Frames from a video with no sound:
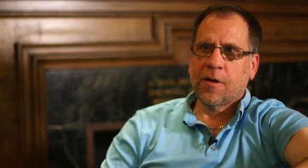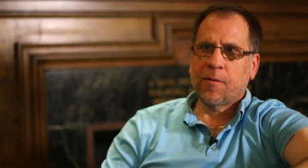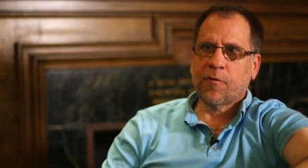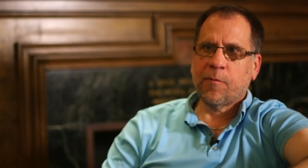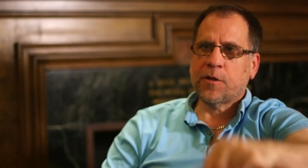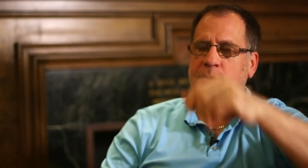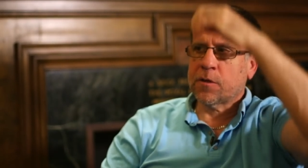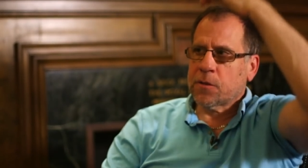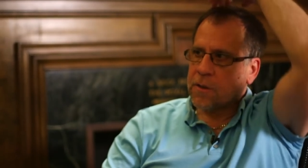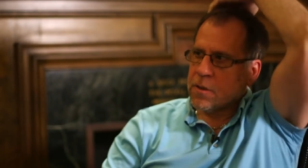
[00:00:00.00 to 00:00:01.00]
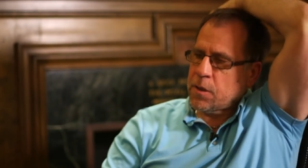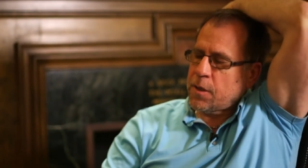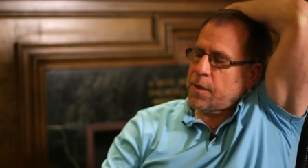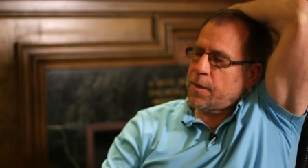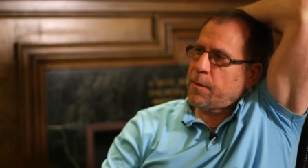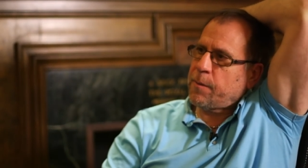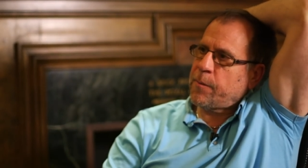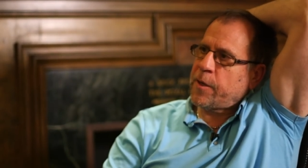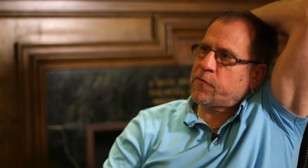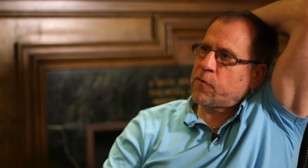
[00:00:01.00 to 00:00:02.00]
information.
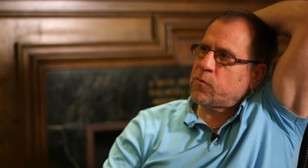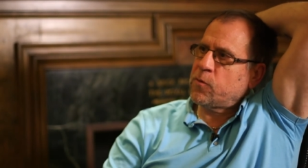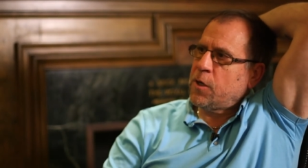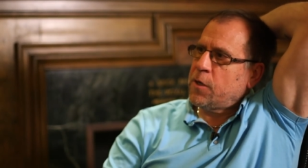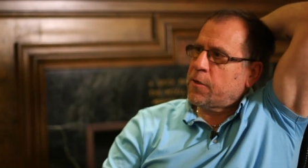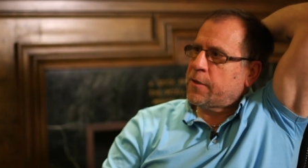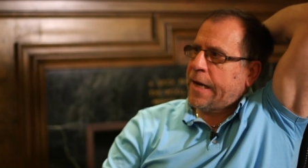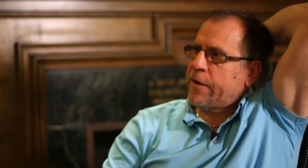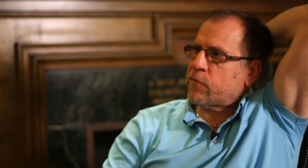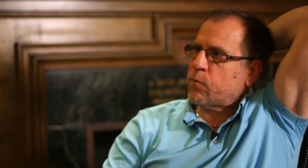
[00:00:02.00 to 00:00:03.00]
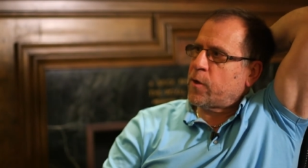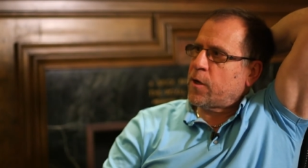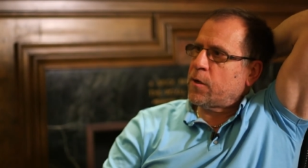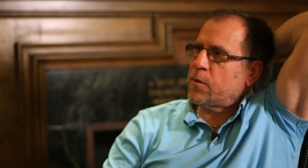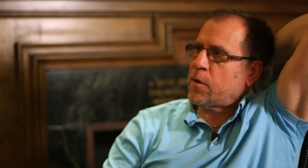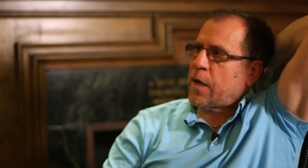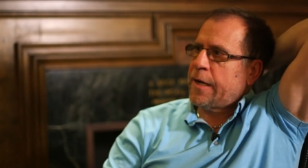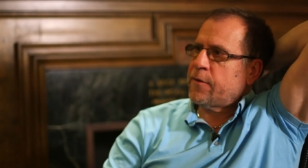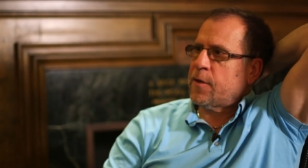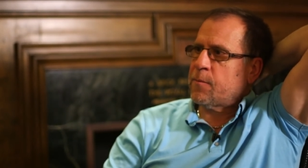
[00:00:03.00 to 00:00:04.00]
Um, and so that's where
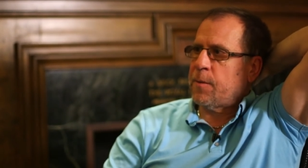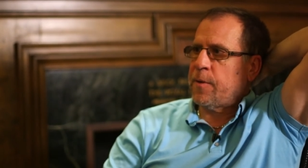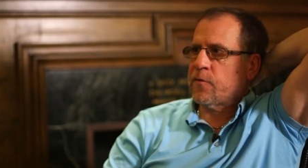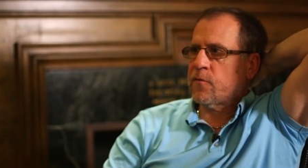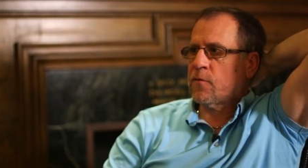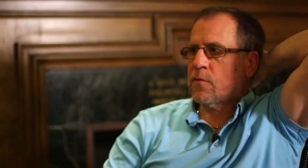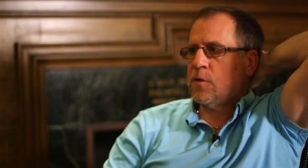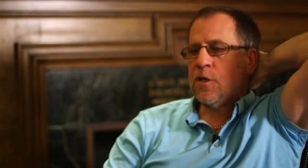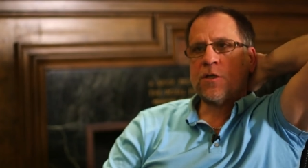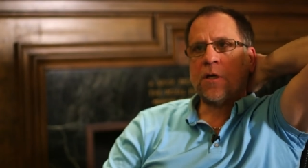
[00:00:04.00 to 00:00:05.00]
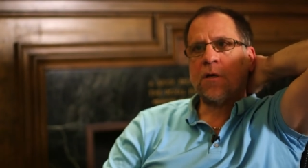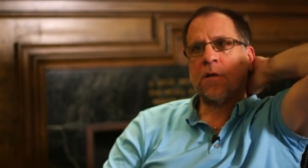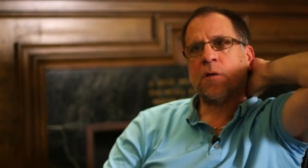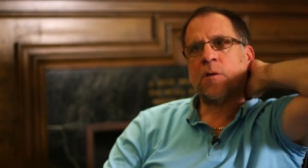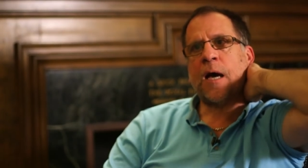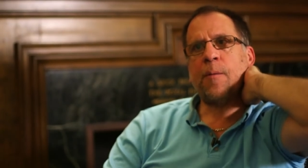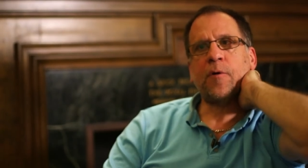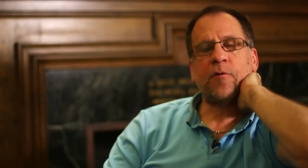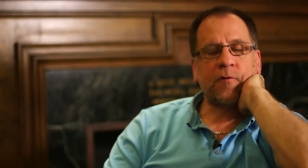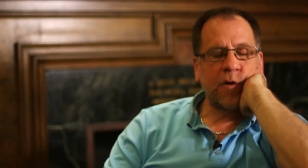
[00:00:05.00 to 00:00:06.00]
I think my best teaching
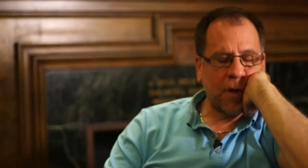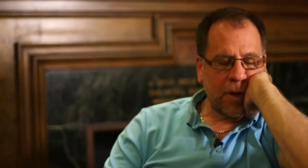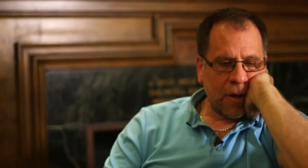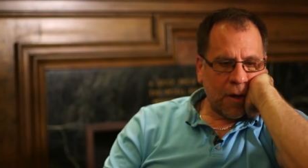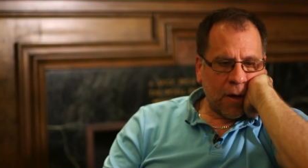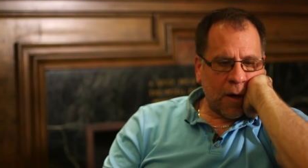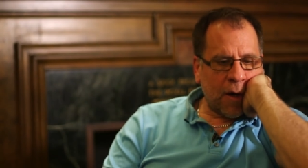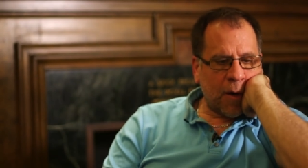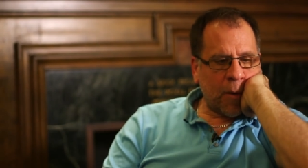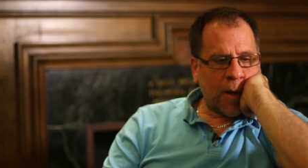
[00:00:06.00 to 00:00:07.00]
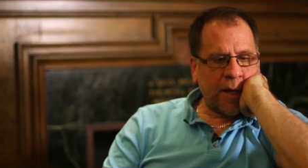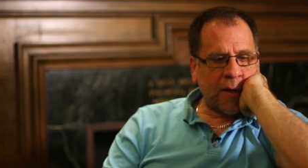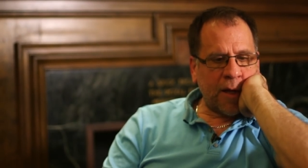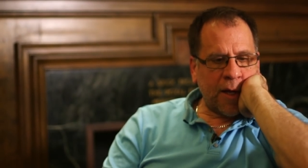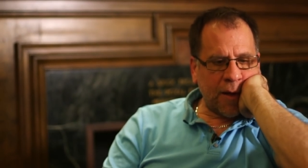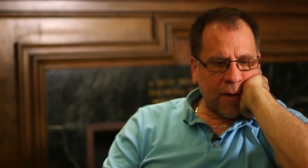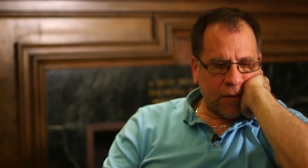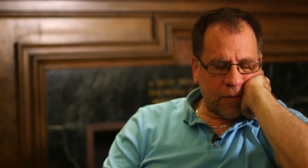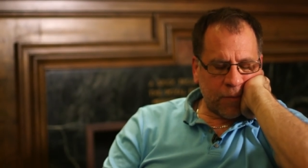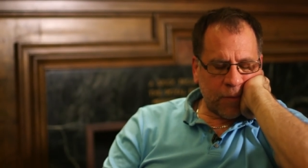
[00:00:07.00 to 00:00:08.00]
happens. And,
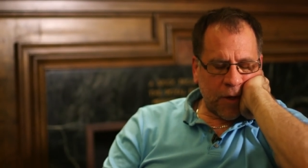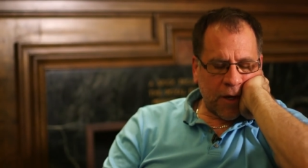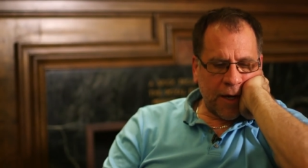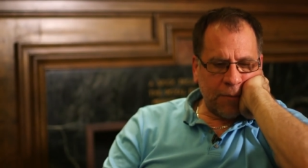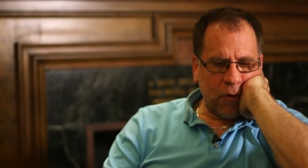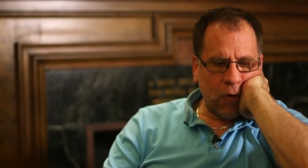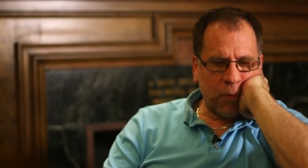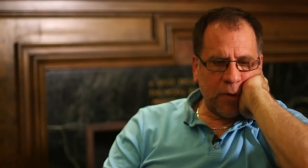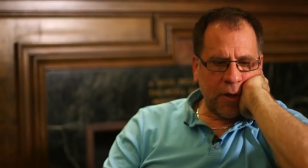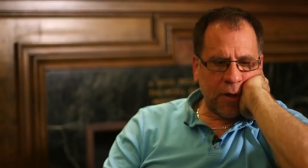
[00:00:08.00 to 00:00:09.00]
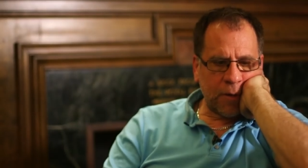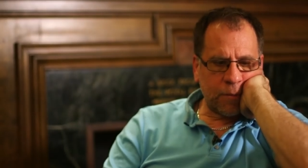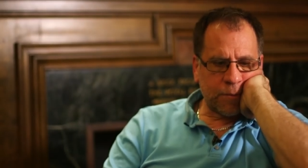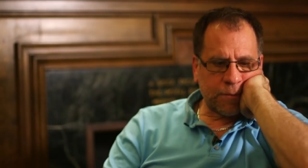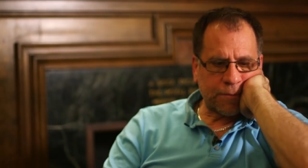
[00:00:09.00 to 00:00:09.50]
and I'm hoping,